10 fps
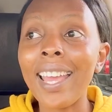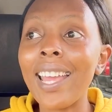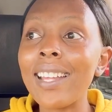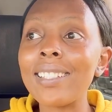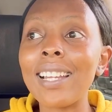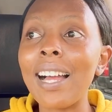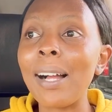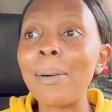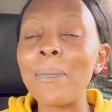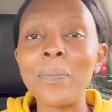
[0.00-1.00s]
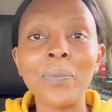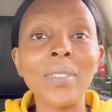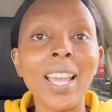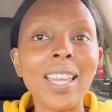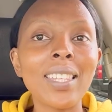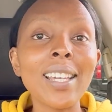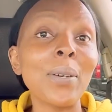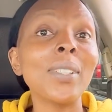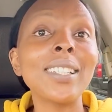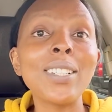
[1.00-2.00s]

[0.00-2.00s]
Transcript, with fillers: and um i think i will